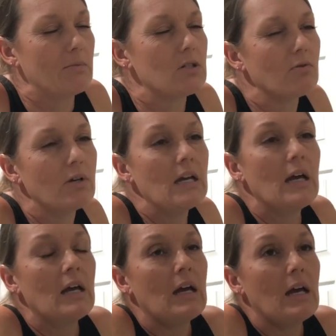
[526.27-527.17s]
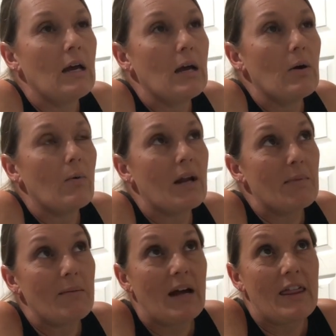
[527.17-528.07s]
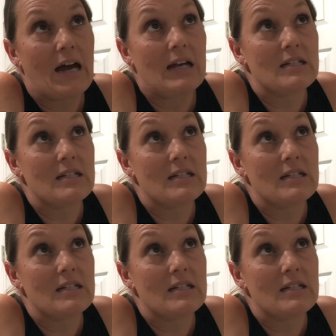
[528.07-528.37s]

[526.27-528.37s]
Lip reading: So what I mean by that is,